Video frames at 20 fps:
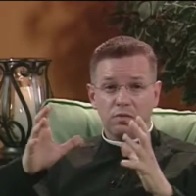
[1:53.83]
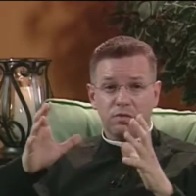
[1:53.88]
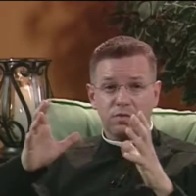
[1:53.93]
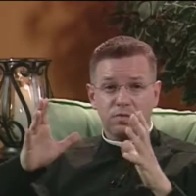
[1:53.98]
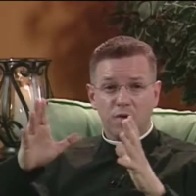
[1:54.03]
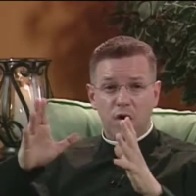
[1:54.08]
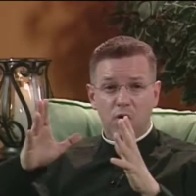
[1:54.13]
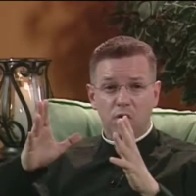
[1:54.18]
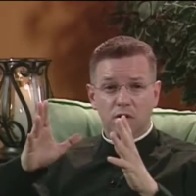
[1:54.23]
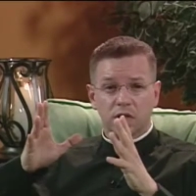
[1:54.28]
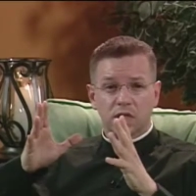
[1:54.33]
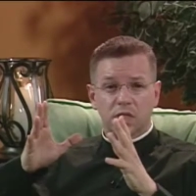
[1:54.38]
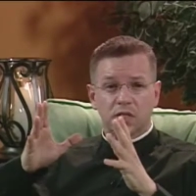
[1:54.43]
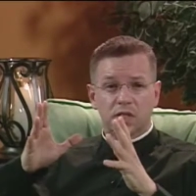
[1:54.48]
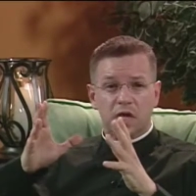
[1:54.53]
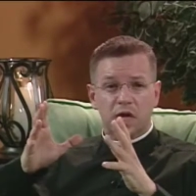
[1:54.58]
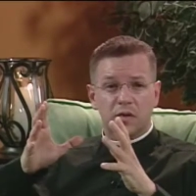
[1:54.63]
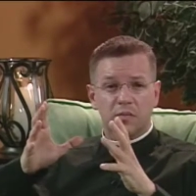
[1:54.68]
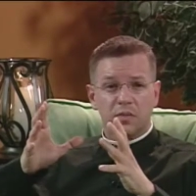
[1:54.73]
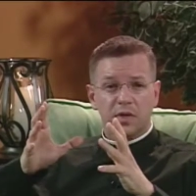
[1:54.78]

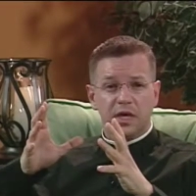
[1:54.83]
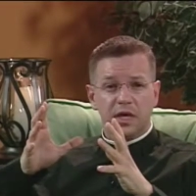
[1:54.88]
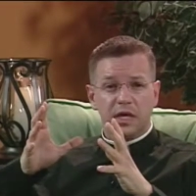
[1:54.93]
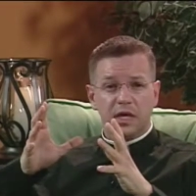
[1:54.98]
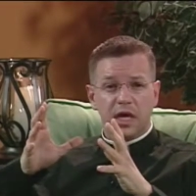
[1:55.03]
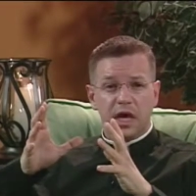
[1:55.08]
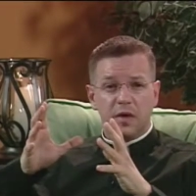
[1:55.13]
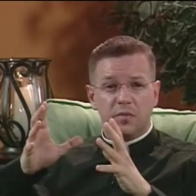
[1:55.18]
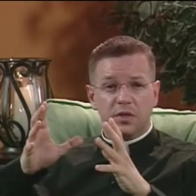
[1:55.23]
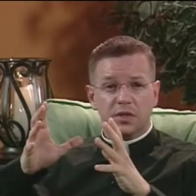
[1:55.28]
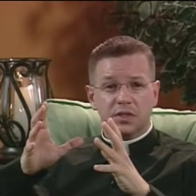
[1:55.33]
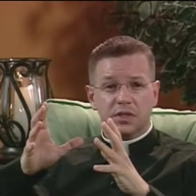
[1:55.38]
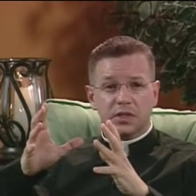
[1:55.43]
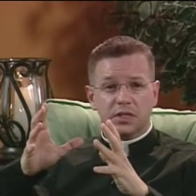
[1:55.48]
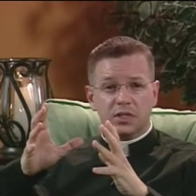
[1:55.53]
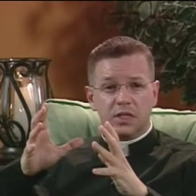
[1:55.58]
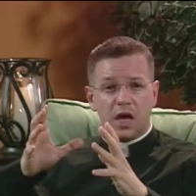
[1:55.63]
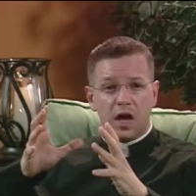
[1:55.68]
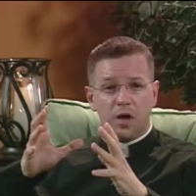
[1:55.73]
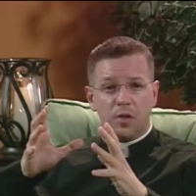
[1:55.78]
focused on being able to
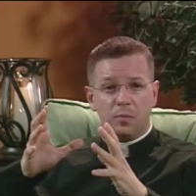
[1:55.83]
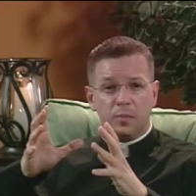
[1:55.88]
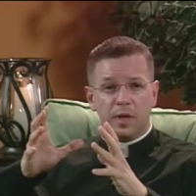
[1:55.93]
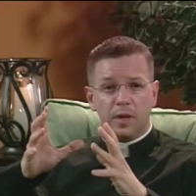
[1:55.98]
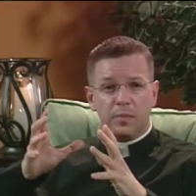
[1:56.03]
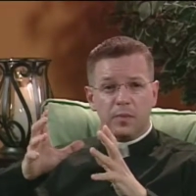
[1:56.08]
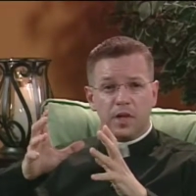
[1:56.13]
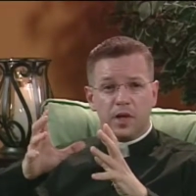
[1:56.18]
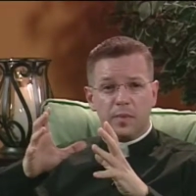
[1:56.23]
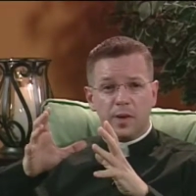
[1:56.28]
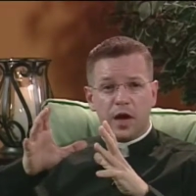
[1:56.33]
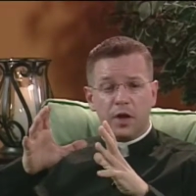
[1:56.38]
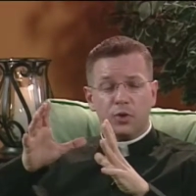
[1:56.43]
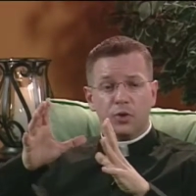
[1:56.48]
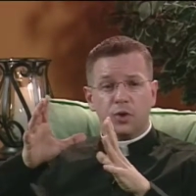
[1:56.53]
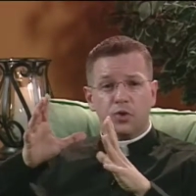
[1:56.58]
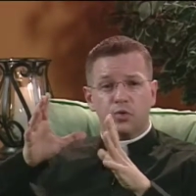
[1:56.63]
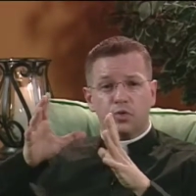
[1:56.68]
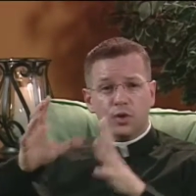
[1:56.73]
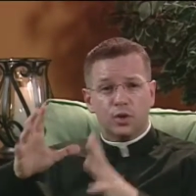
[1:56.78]
tell people
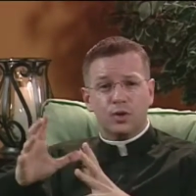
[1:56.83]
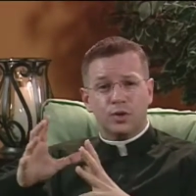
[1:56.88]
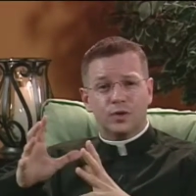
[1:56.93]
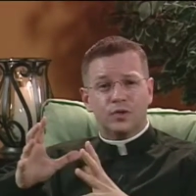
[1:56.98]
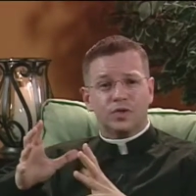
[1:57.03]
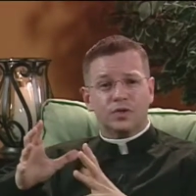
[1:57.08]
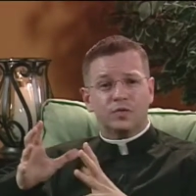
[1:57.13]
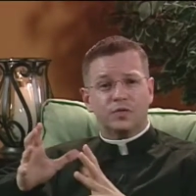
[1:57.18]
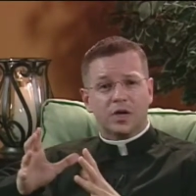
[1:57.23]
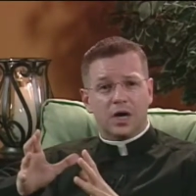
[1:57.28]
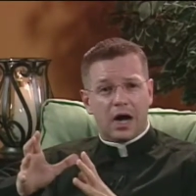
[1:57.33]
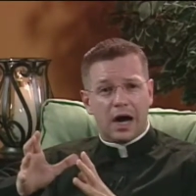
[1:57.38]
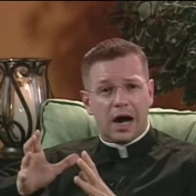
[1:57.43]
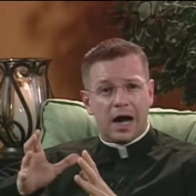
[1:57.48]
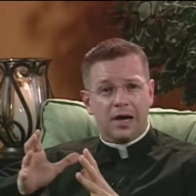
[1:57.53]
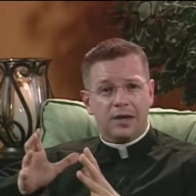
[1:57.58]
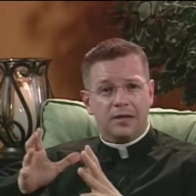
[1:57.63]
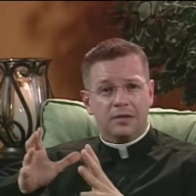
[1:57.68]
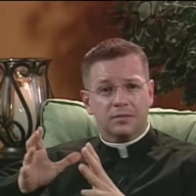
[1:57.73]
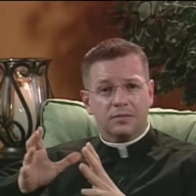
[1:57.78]
about the rules of
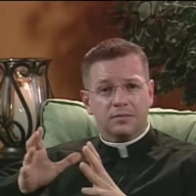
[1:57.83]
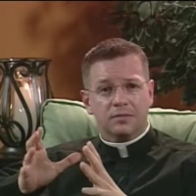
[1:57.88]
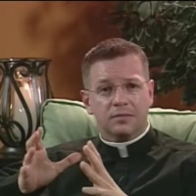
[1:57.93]
God